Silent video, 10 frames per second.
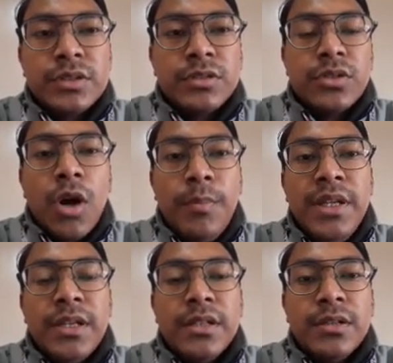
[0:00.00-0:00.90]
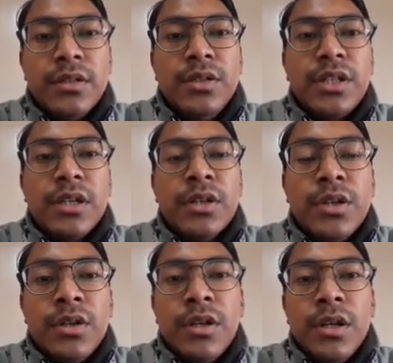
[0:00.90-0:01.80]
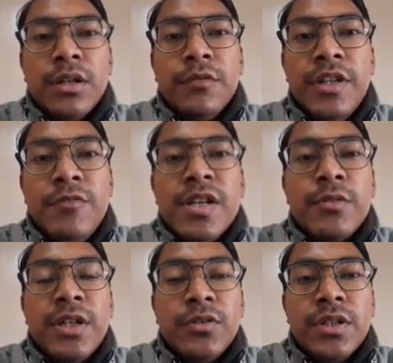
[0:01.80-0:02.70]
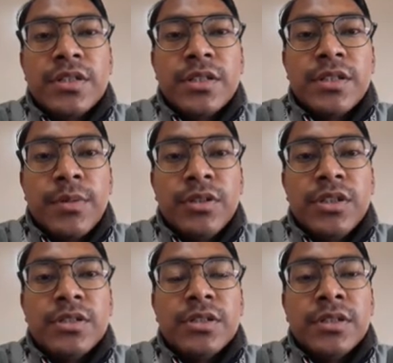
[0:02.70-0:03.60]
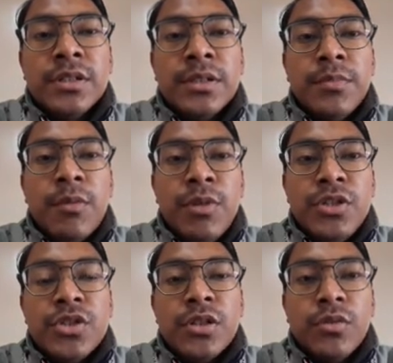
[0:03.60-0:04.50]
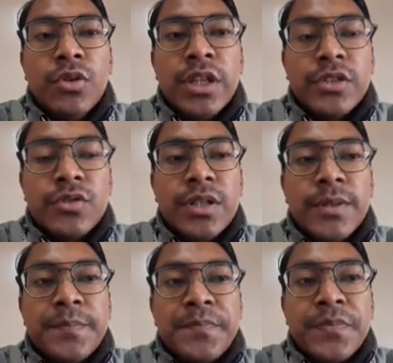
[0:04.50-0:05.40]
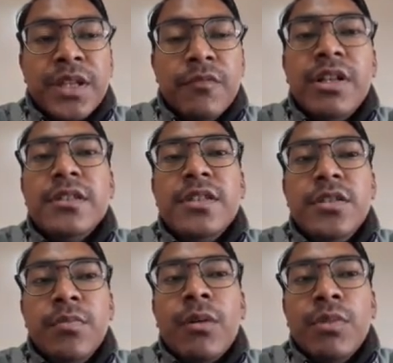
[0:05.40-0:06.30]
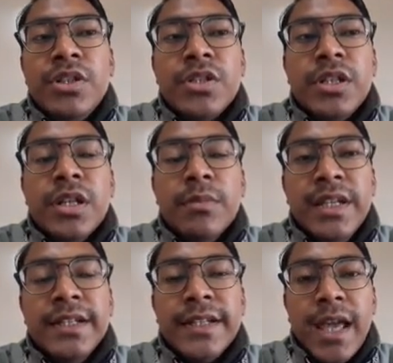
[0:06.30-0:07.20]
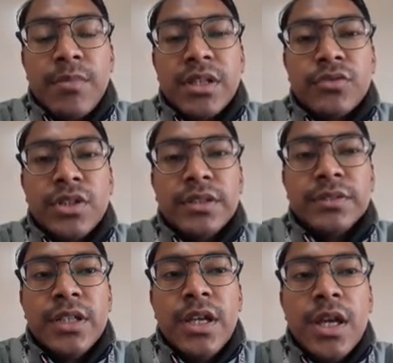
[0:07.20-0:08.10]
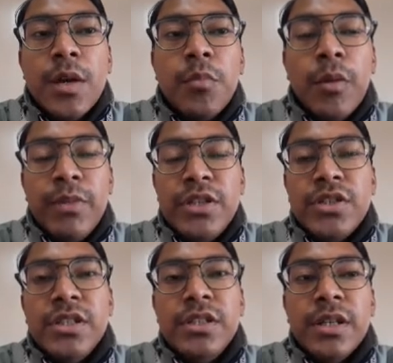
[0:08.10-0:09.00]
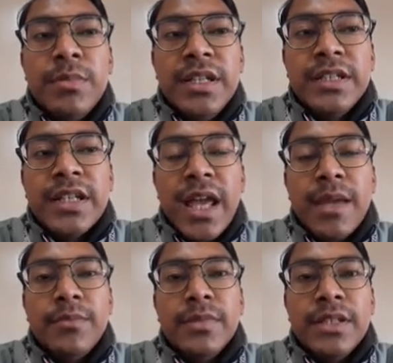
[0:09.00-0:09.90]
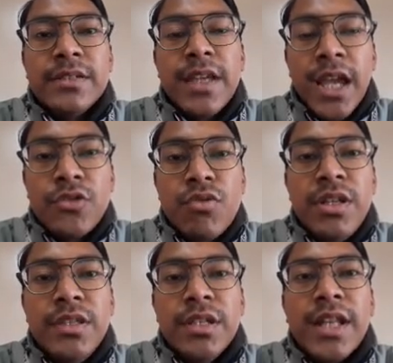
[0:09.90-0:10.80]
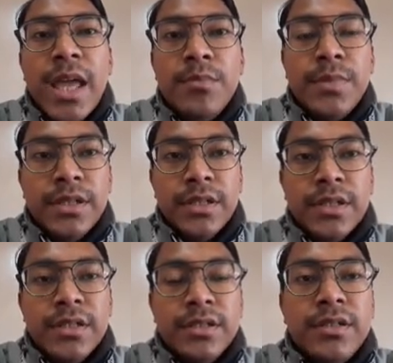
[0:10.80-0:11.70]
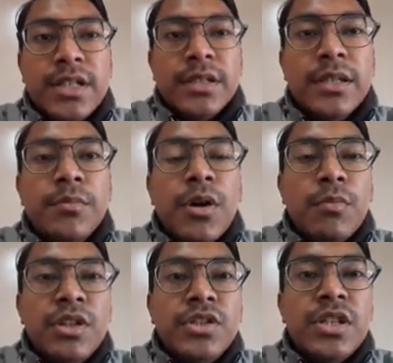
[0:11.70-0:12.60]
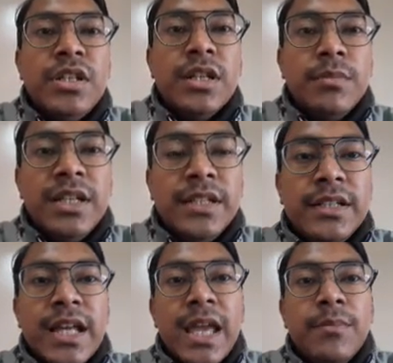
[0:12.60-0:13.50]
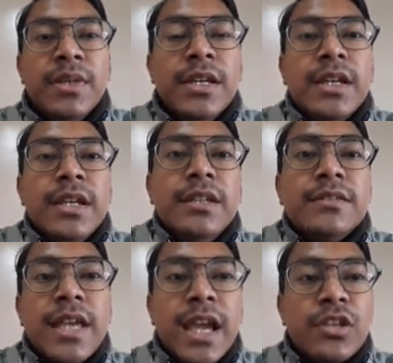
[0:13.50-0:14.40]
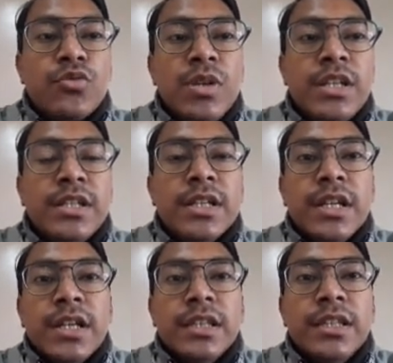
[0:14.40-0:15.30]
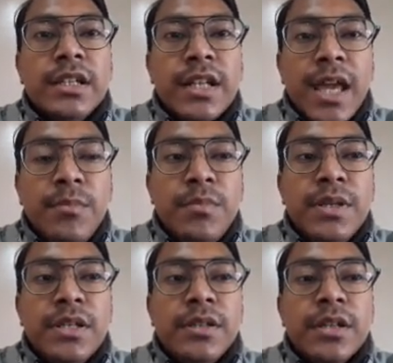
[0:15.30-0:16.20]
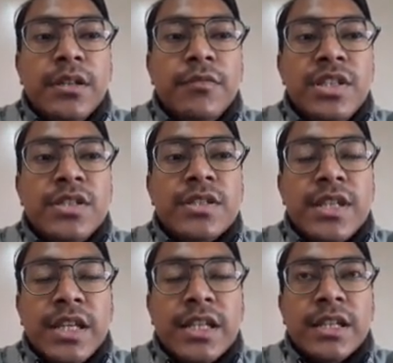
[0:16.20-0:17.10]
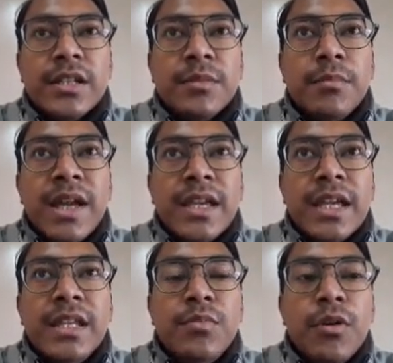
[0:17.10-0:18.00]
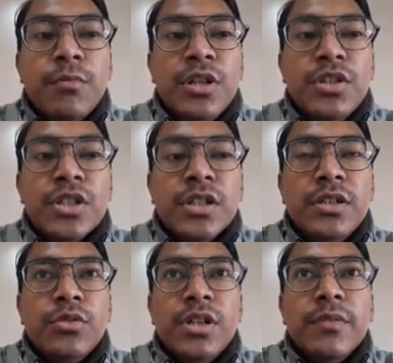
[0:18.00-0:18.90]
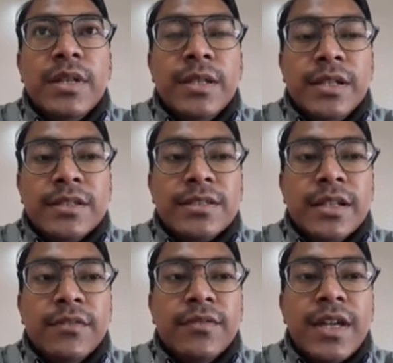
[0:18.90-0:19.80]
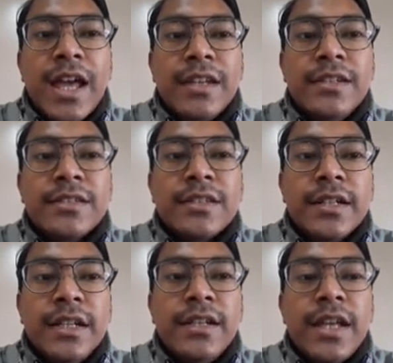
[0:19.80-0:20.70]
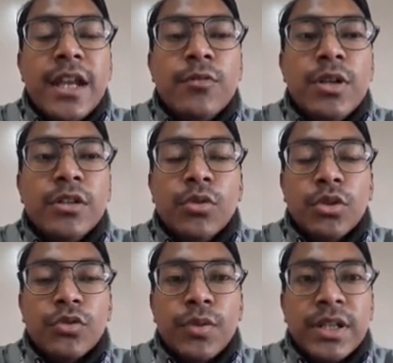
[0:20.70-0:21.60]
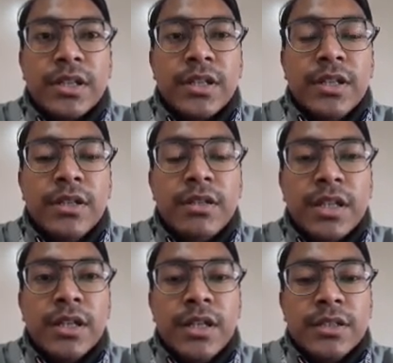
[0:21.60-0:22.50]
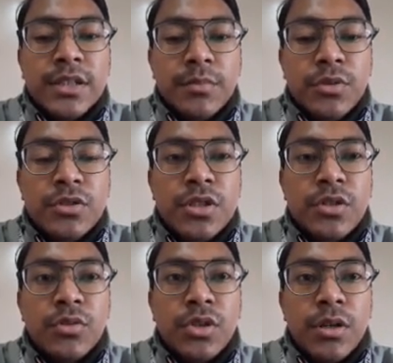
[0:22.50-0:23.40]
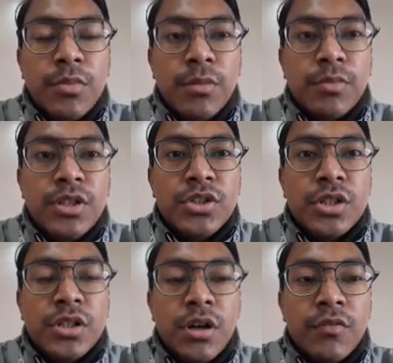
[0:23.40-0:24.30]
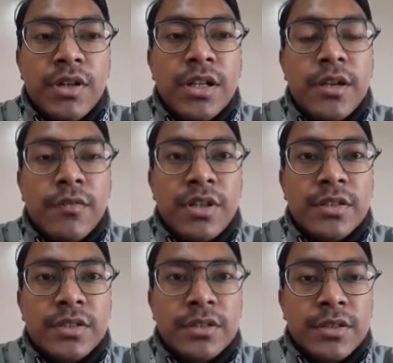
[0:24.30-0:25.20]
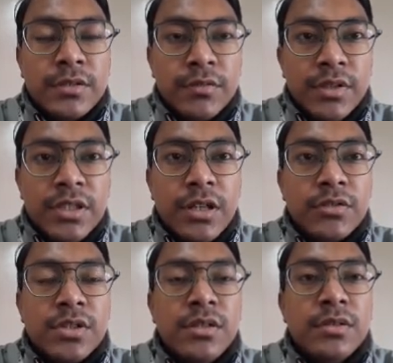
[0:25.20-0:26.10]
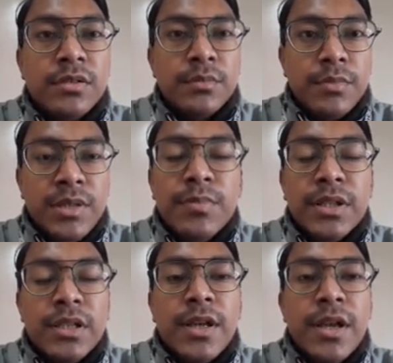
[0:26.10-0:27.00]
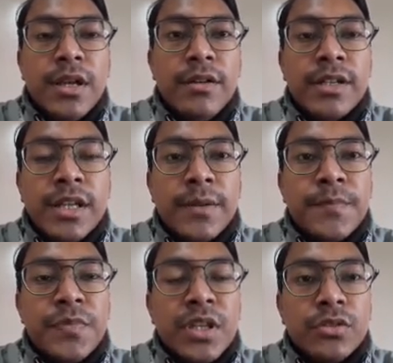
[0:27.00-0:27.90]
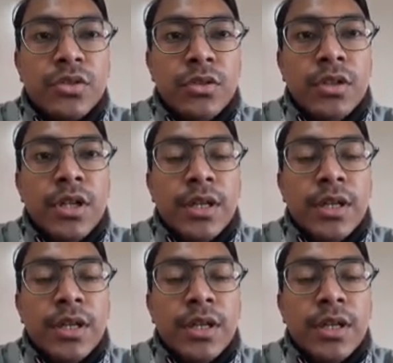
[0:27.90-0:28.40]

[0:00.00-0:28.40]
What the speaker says: topic. Okay, when we are going to discuss about this population growth actually. What is this population doubling time actually? Population doubling time is actually the time period. Okay, the population doubling time is actually the time period which is taken by any population to double itself at its current annual growth rate. Okay, suppose the total population of a country is 1000 people. Okay, so